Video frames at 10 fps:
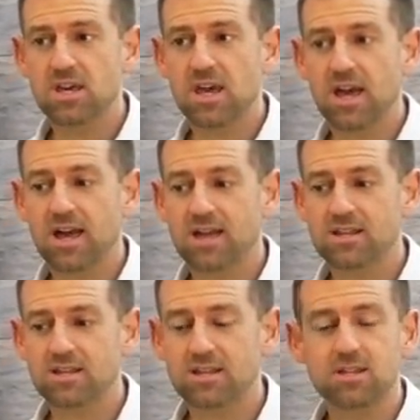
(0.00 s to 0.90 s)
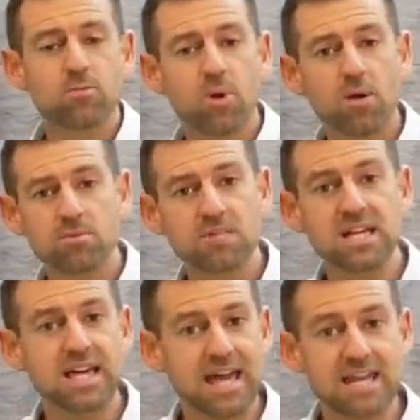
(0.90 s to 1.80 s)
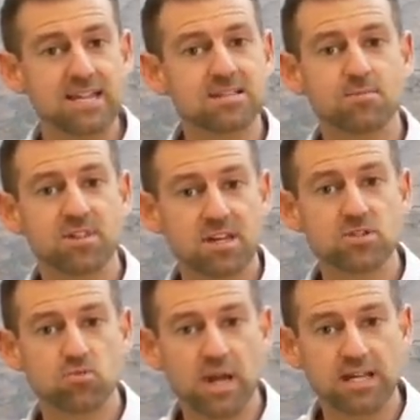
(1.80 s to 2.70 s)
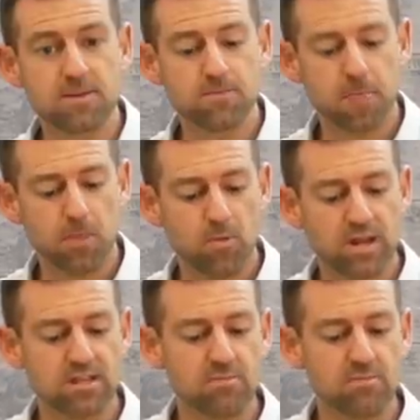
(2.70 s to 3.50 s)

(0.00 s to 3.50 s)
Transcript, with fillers: and they're probably getting some things ready, right?